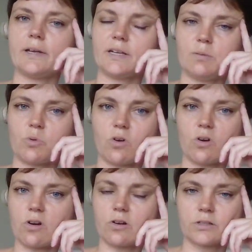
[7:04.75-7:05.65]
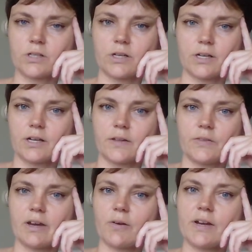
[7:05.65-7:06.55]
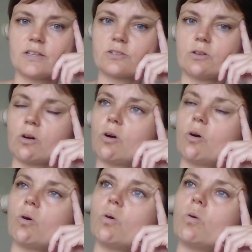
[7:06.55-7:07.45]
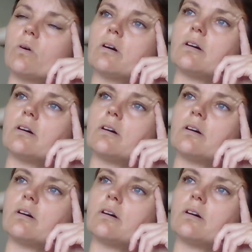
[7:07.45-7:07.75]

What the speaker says: anymore. There is no